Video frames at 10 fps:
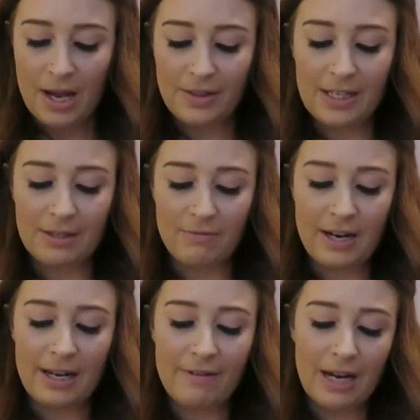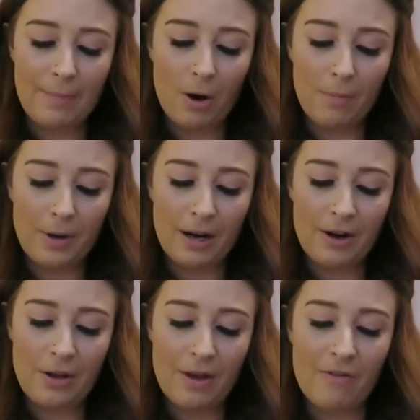These are really, really popular. I
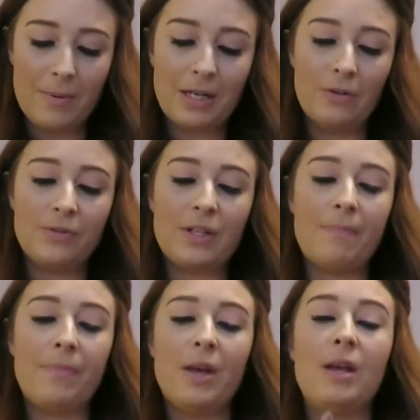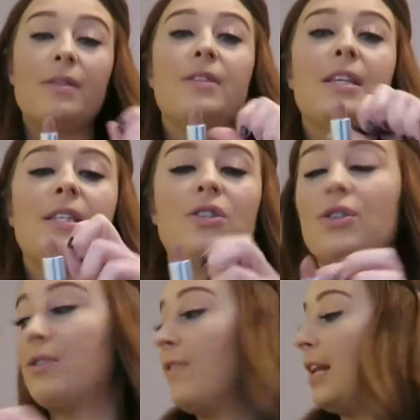know that everybody loves them. This is
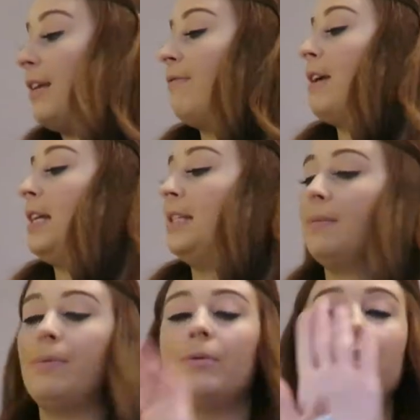just a really, really simple